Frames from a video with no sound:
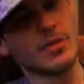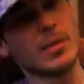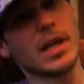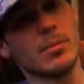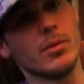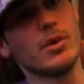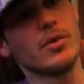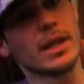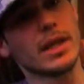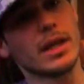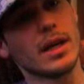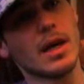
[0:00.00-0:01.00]
they've made a
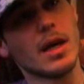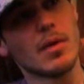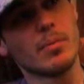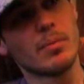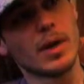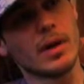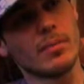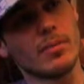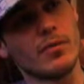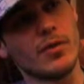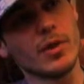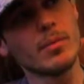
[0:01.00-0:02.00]
movie.
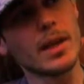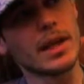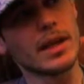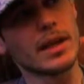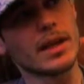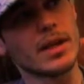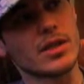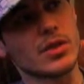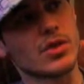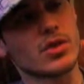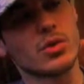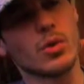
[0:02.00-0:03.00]
But filmmaking is a
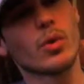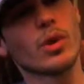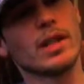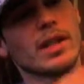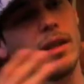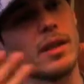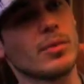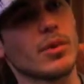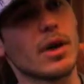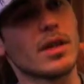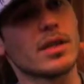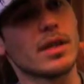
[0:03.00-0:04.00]
storytelling
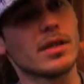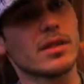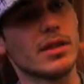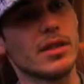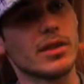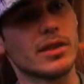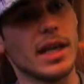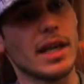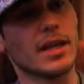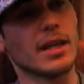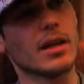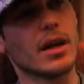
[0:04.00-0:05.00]
process. You know, you're
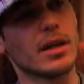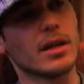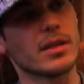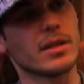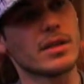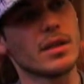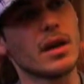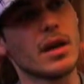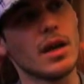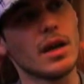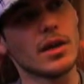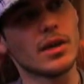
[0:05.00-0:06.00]
taking the audience,
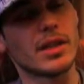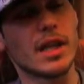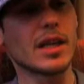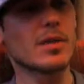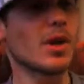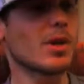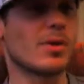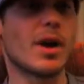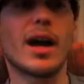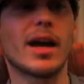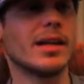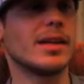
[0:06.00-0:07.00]
you're taking them on a
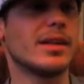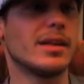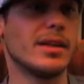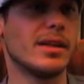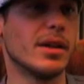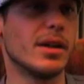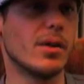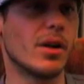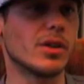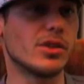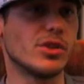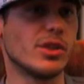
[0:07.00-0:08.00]
ride you know,
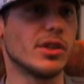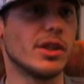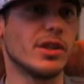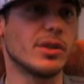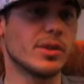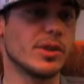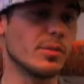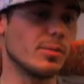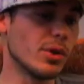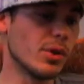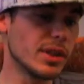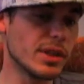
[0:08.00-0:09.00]
on a journey. You're, you're
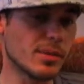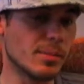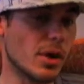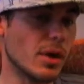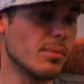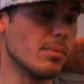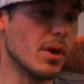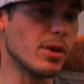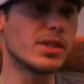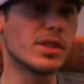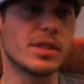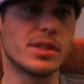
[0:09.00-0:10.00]
pulling their
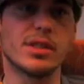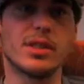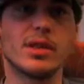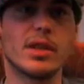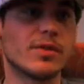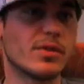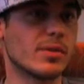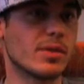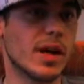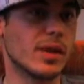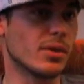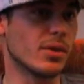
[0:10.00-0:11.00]
emotions, you know, left and
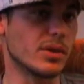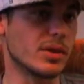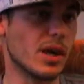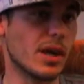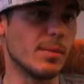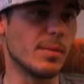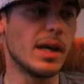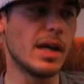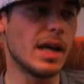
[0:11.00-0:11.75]
right the whole time.